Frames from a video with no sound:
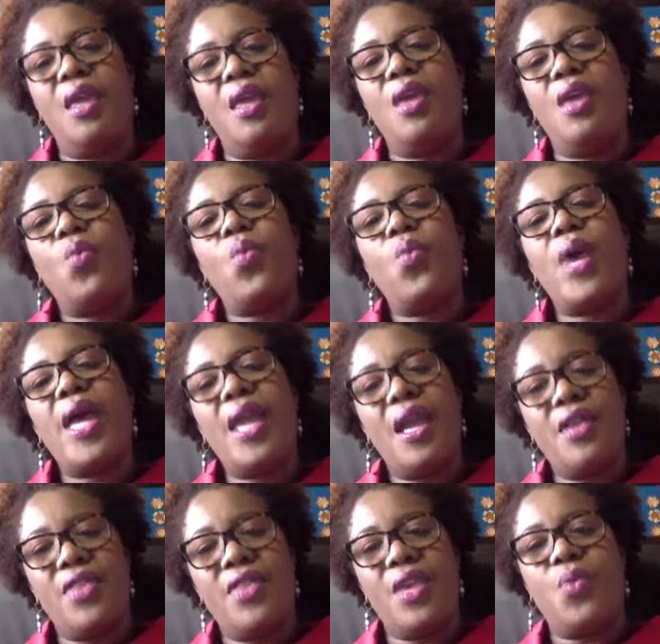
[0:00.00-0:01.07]
Why
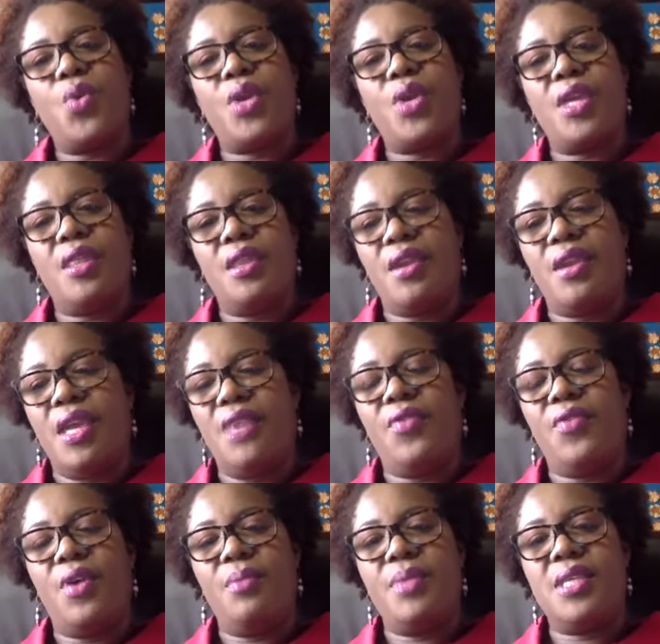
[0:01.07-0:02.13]
are they working their
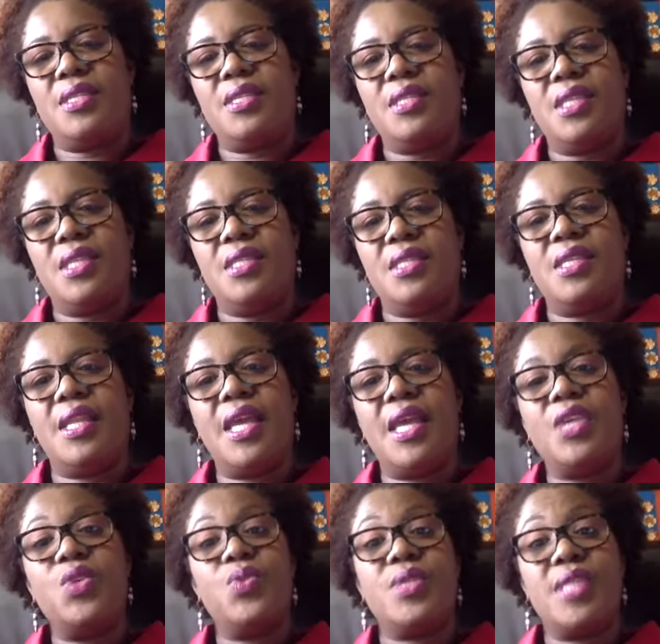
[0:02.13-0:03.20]
Avon business? And I
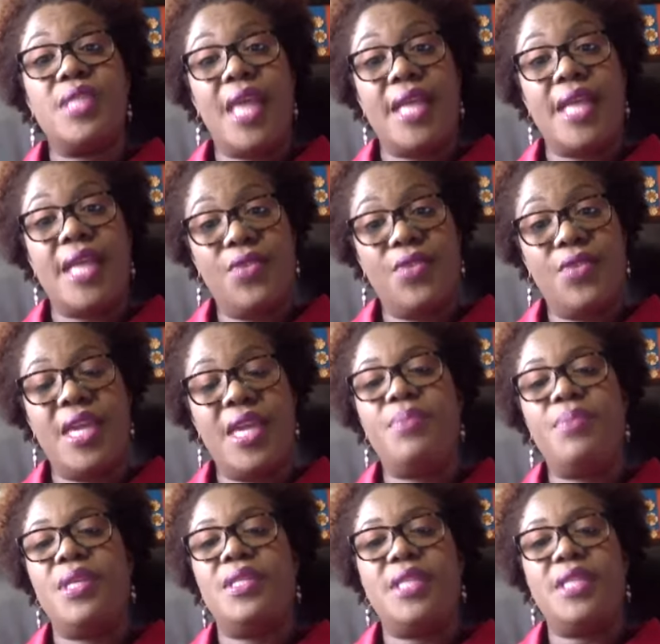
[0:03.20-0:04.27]
use that every
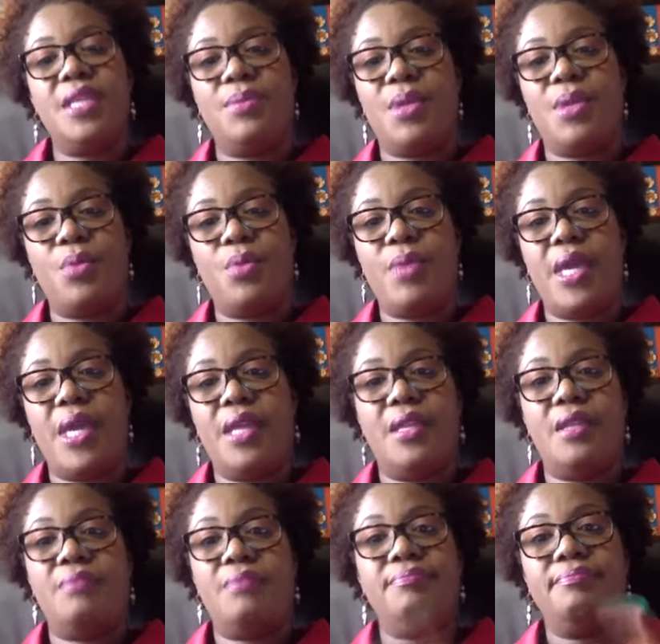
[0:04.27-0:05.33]
campaign to keep them reminded.
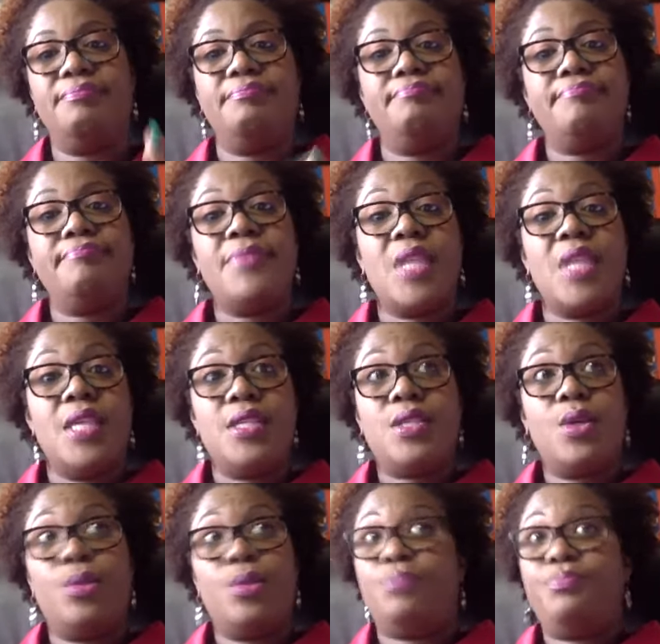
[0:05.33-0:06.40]

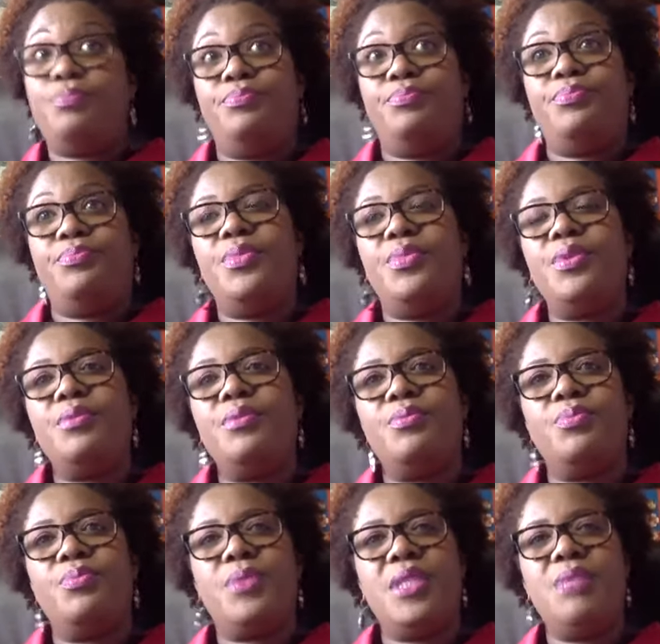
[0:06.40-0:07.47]
So
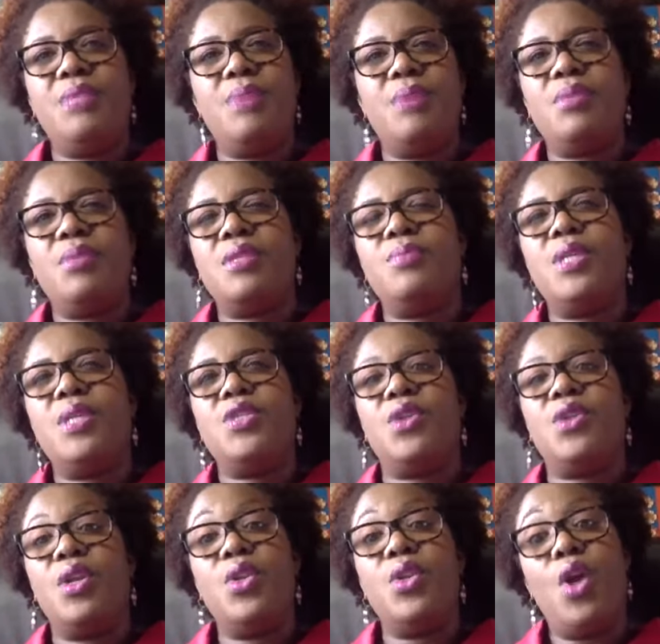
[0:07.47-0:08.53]
team members may
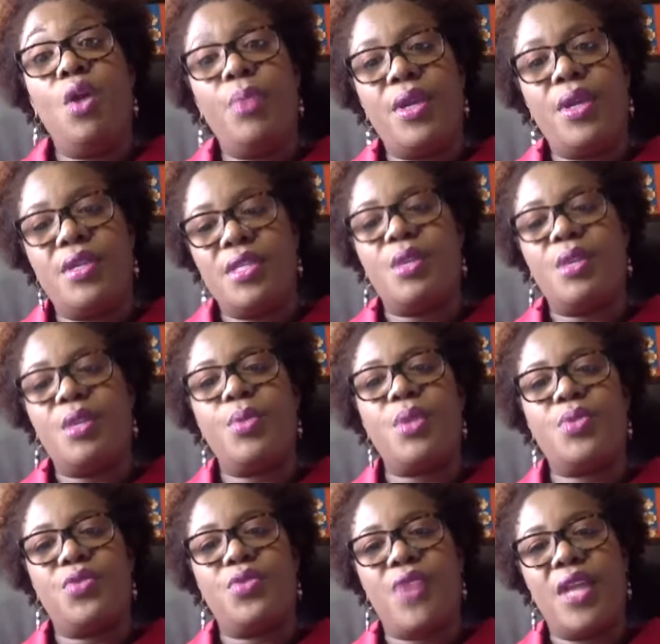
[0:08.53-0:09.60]
join now because it's coming up
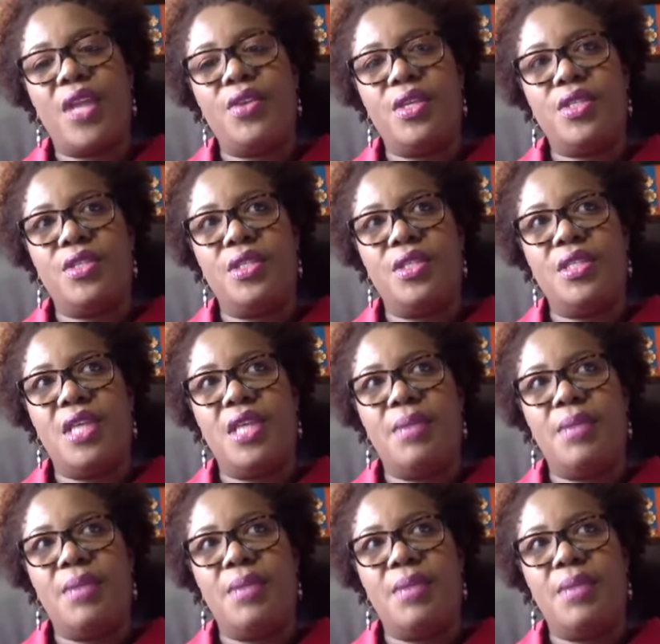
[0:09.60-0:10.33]
to graduation time.